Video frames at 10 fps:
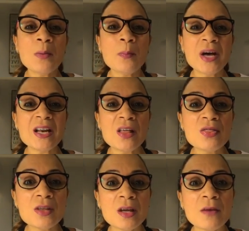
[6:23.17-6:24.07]
But
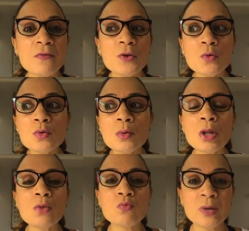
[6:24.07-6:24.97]
if you
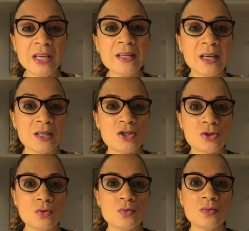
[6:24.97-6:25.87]
read
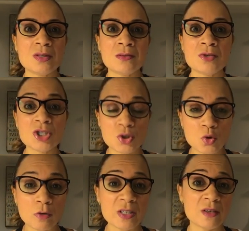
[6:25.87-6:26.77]
into the
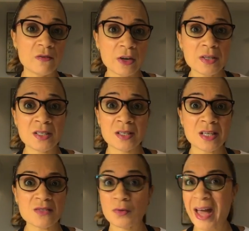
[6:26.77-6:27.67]
stories of very
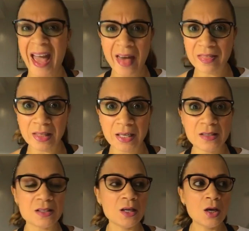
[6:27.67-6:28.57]
successful
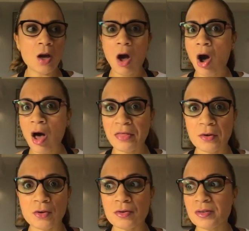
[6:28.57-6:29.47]
athletes,
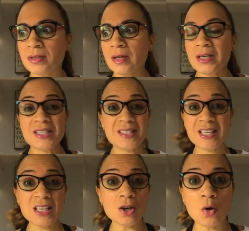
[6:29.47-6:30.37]
authors,
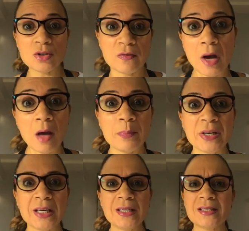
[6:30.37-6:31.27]
CEOs of
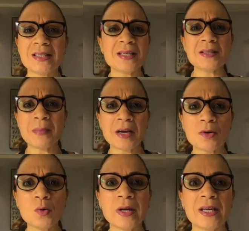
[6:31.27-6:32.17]
companies, it doesn't
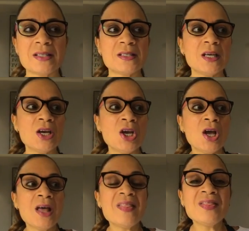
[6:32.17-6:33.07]
matter who it is,
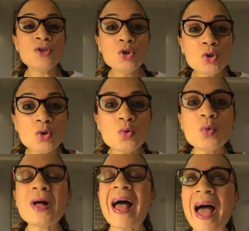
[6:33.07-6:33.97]
you
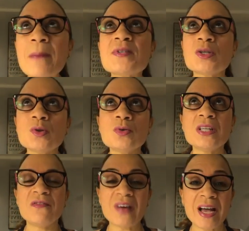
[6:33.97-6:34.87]
will
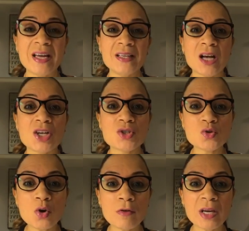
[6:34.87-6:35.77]
absolutely find a
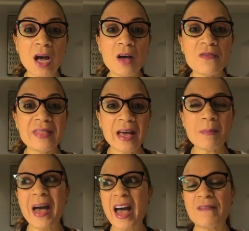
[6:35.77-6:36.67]
story of
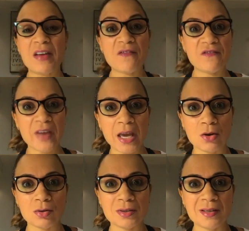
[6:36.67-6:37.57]
them having
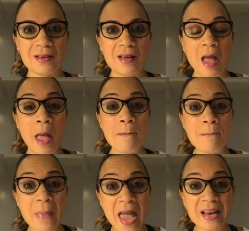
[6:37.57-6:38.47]
failed
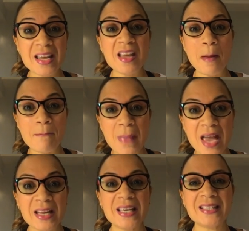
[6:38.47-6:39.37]
many,
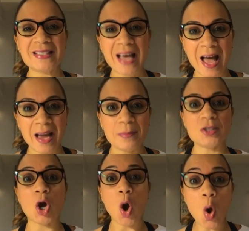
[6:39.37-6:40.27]
many
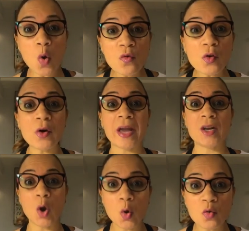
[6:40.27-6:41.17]
times, over
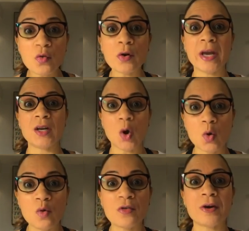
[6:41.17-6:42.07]
and over and
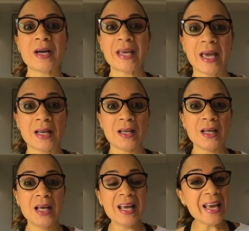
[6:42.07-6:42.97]
over again.
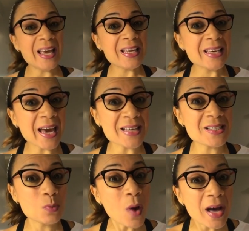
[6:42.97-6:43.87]
And
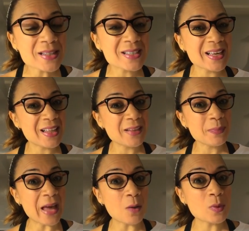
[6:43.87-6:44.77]
guess what?
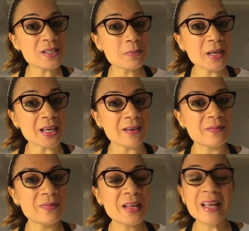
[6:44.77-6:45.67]
That was me.